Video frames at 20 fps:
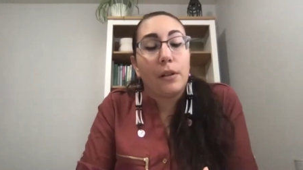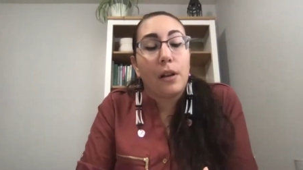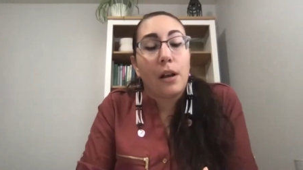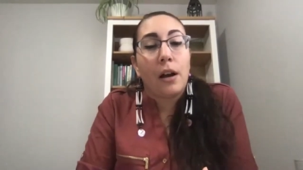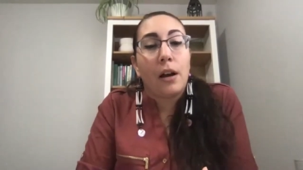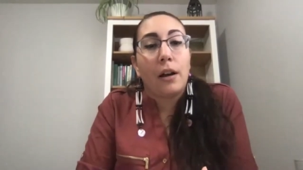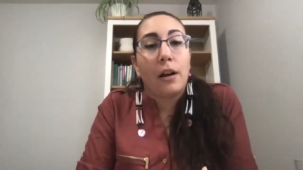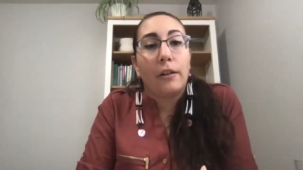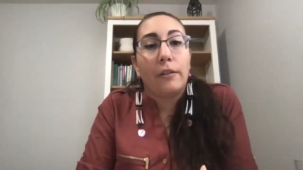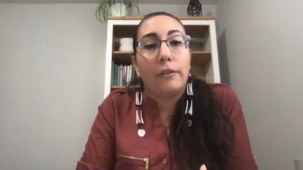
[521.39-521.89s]

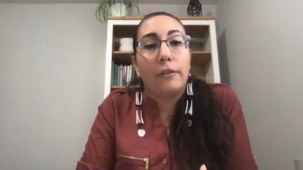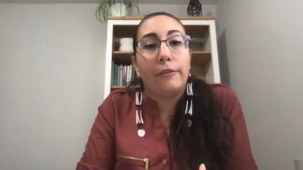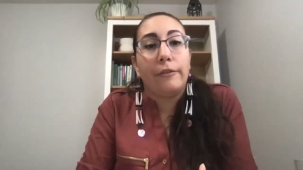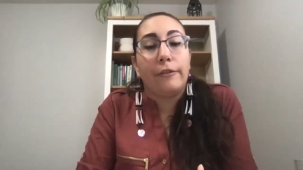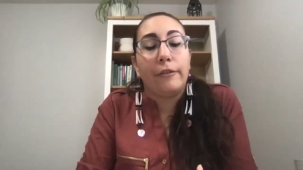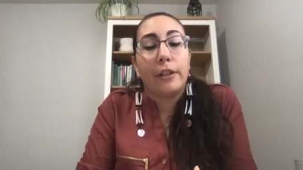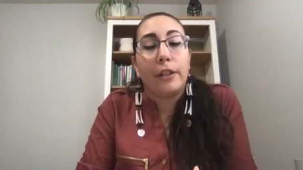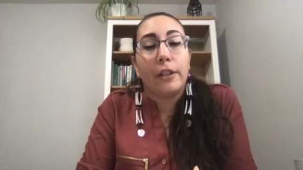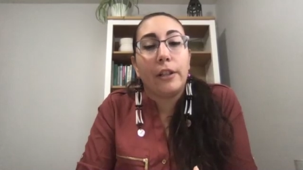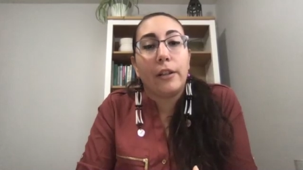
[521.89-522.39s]
of
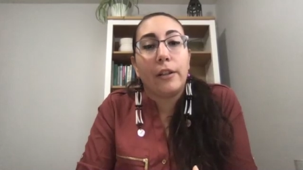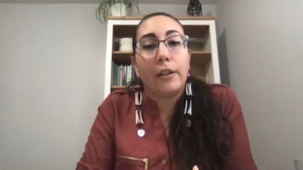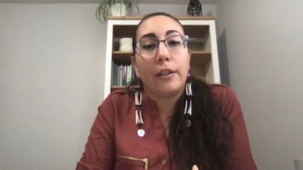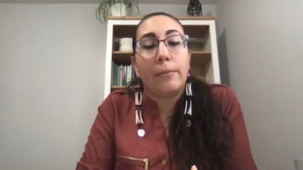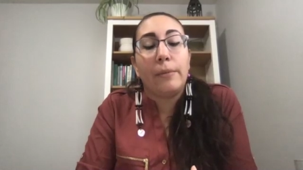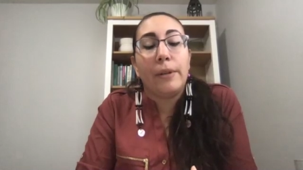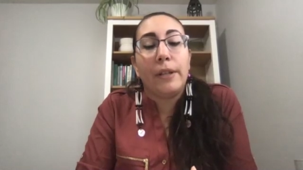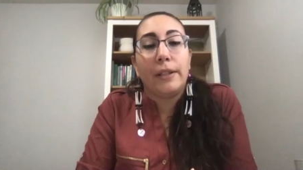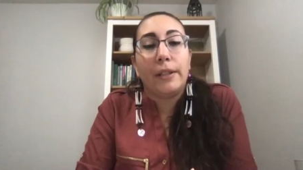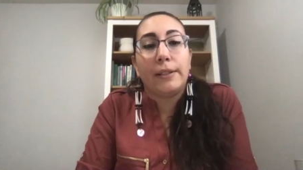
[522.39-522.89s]
the
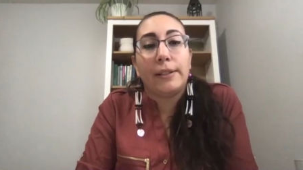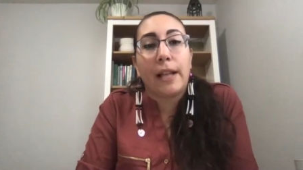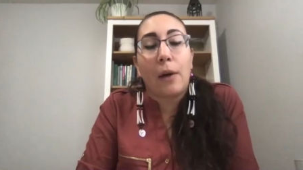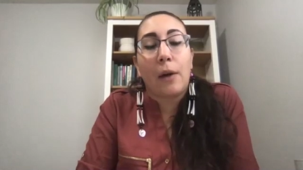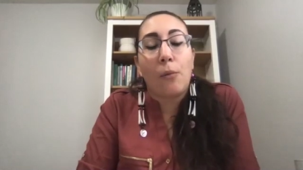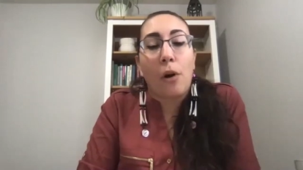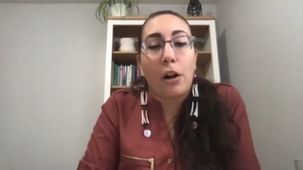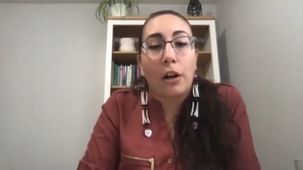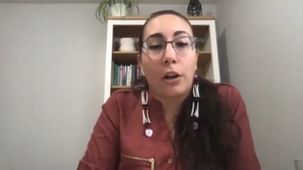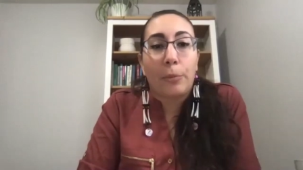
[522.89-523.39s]
beings that
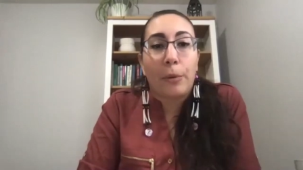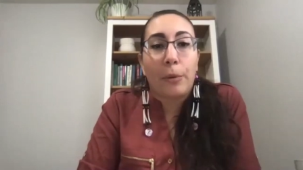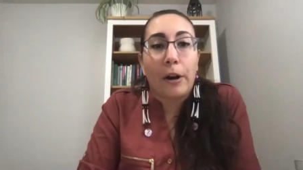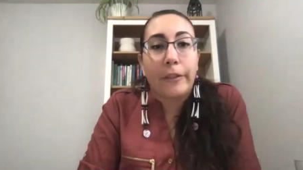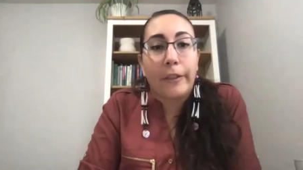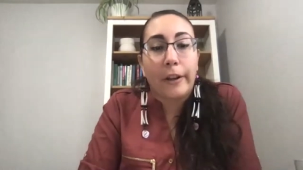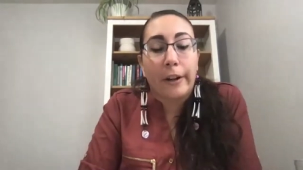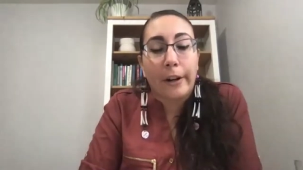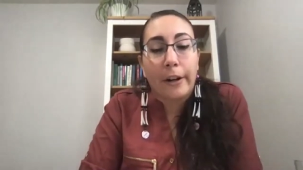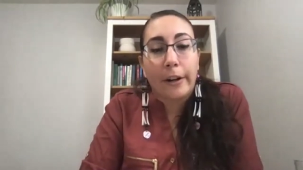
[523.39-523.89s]
walk
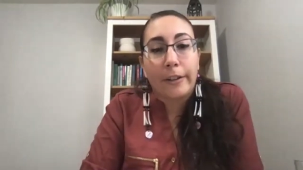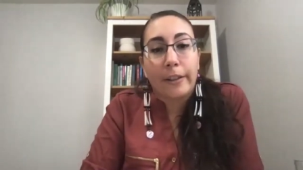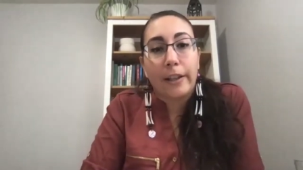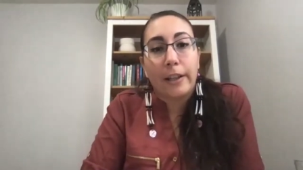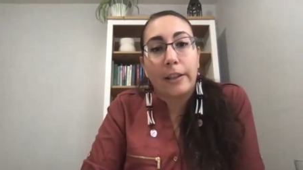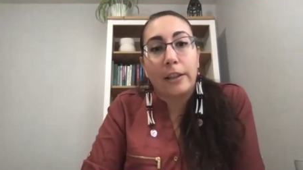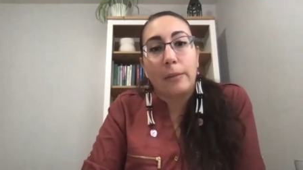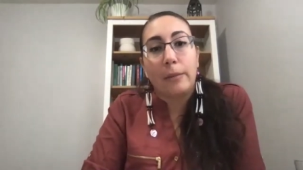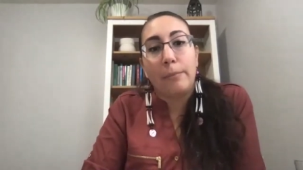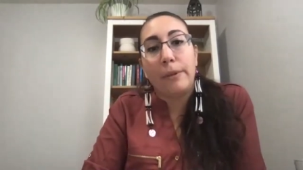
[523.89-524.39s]
upon the earth
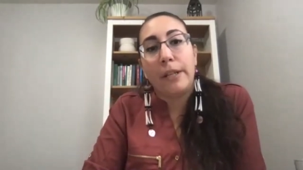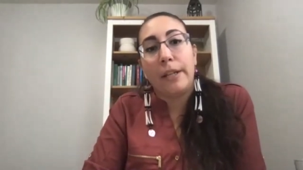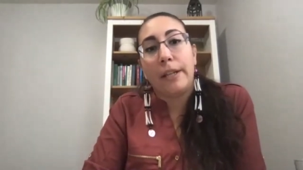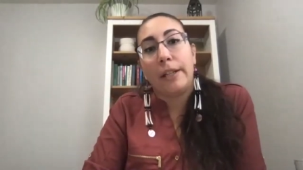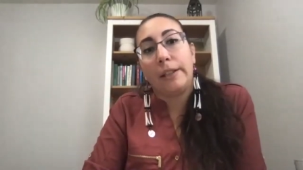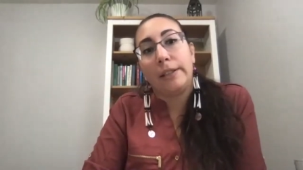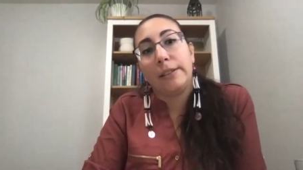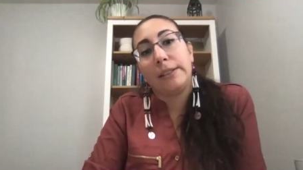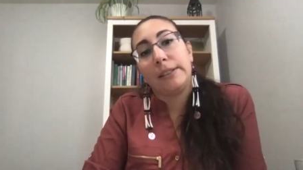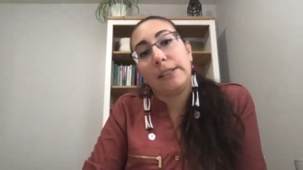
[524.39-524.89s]
and the
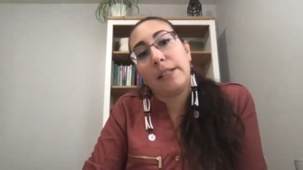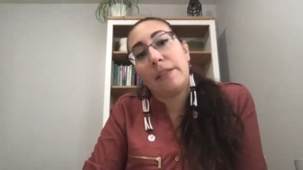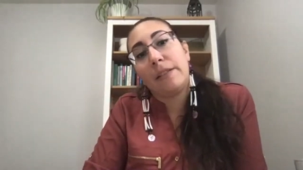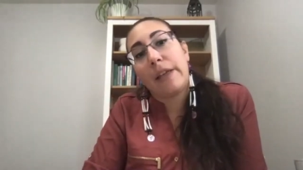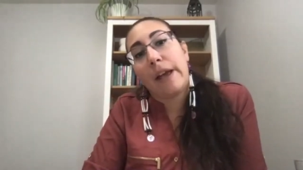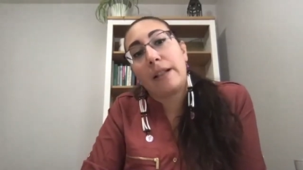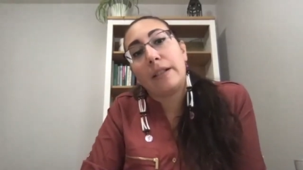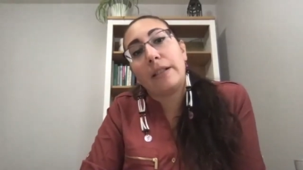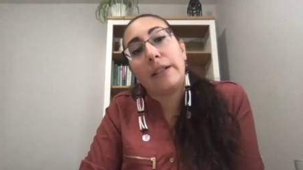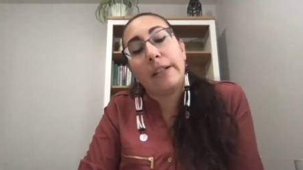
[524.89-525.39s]
beings
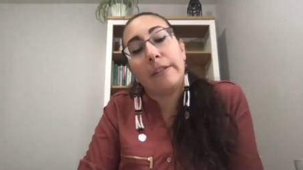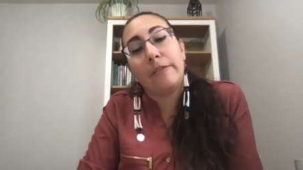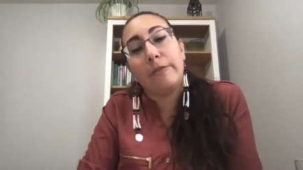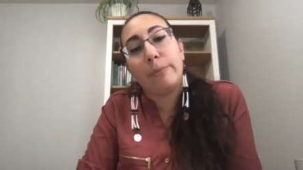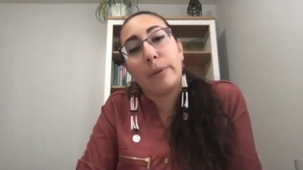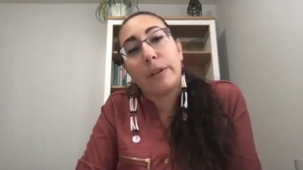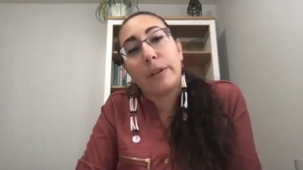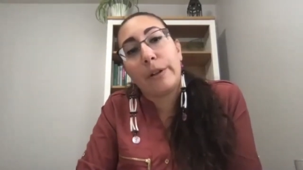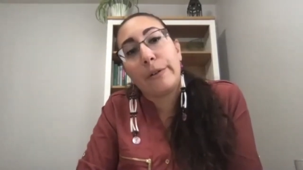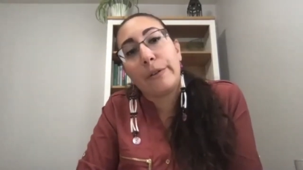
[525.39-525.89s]
that live
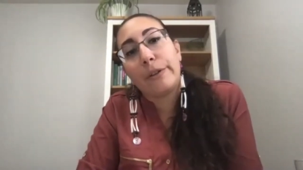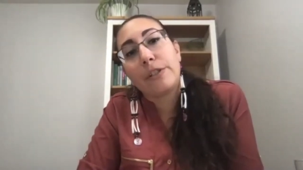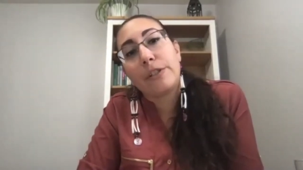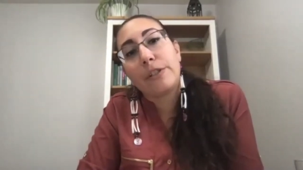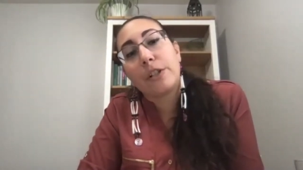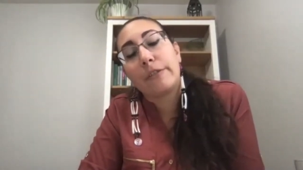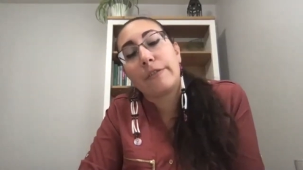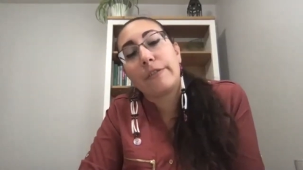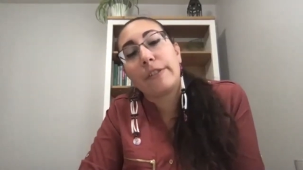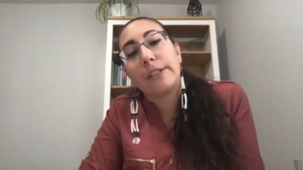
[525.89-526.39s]
below the
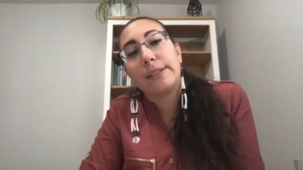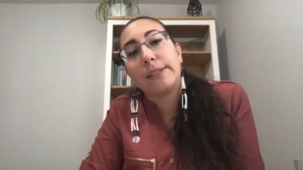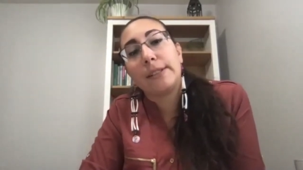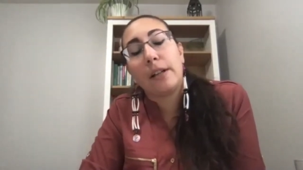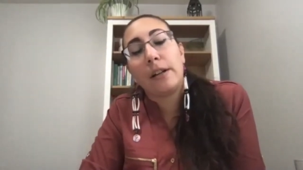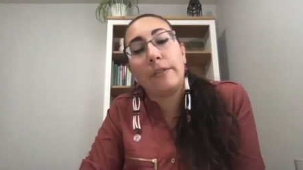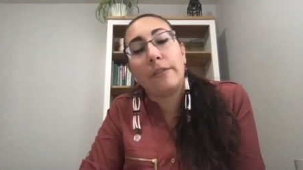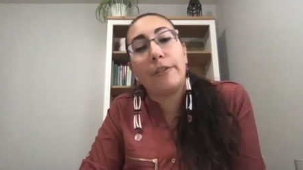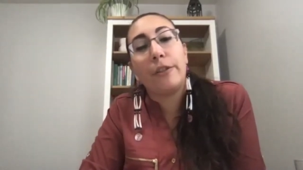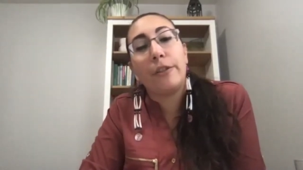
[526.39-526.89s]
surface
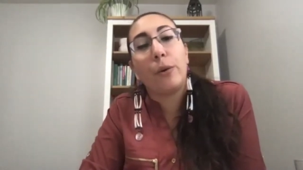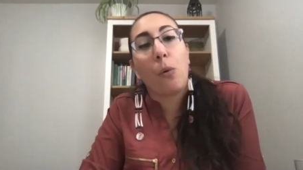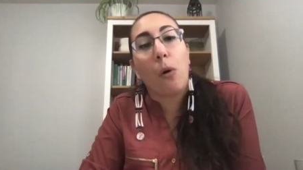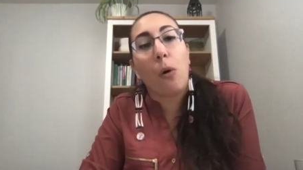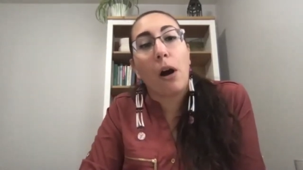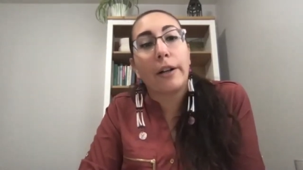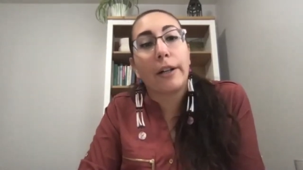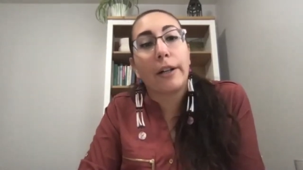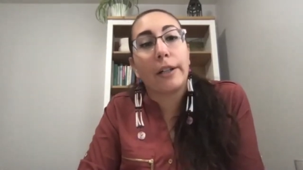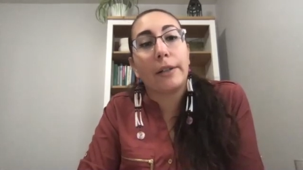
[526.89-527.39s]
of the
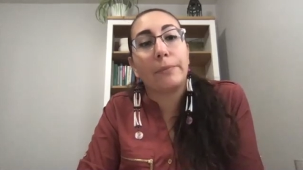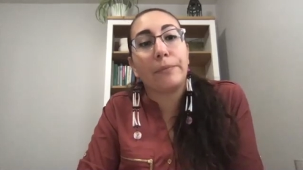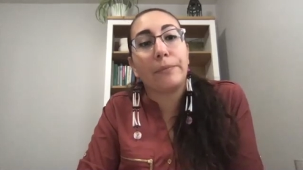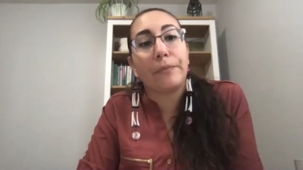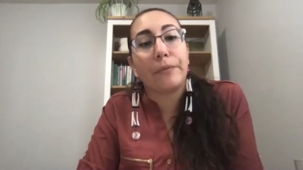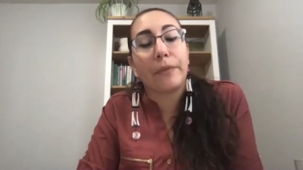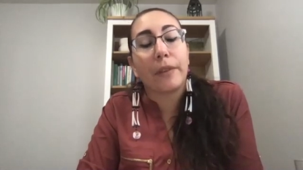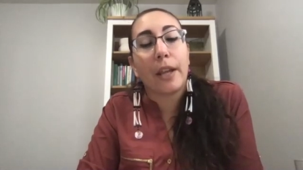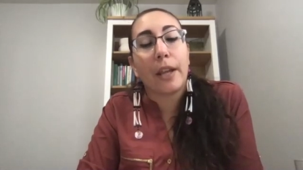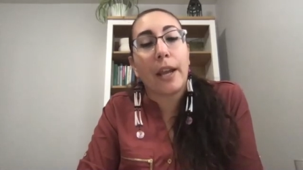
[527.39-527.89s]
water.
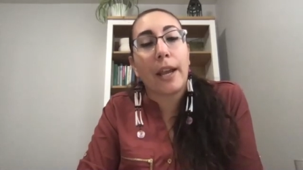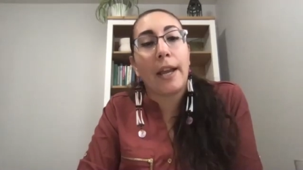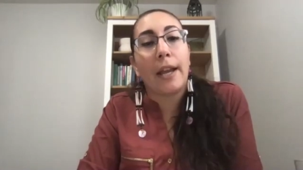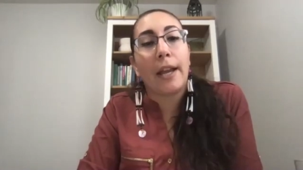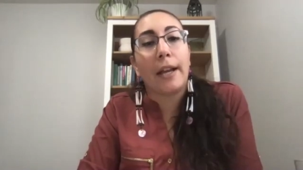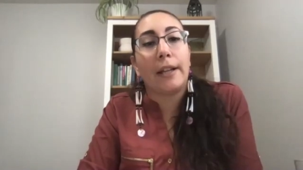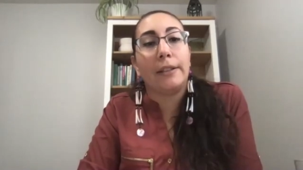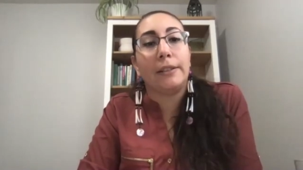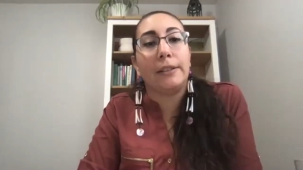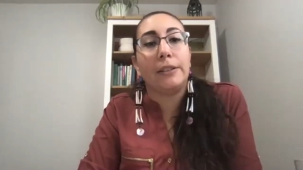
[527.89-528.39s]

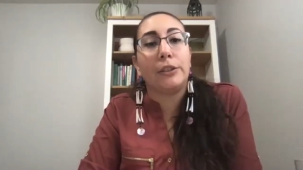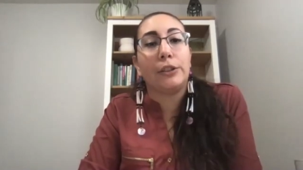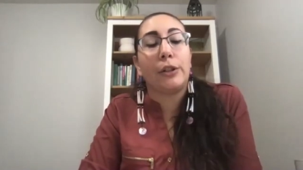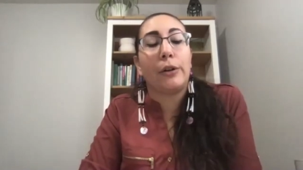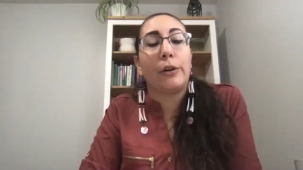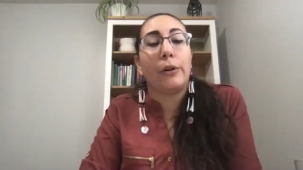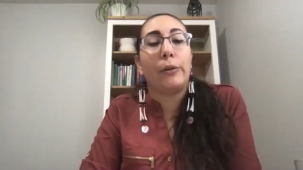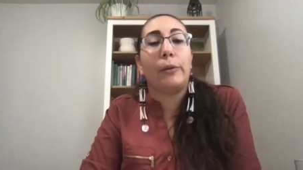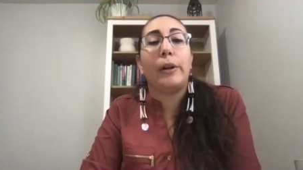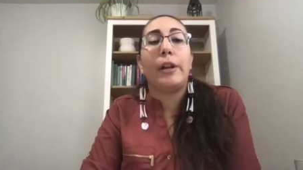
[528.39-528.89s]
And
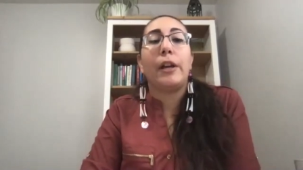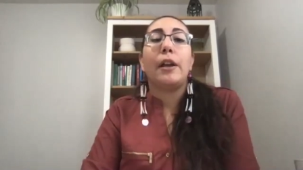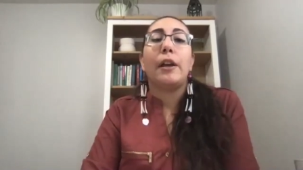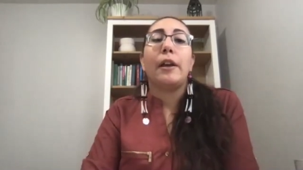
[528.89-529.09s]
so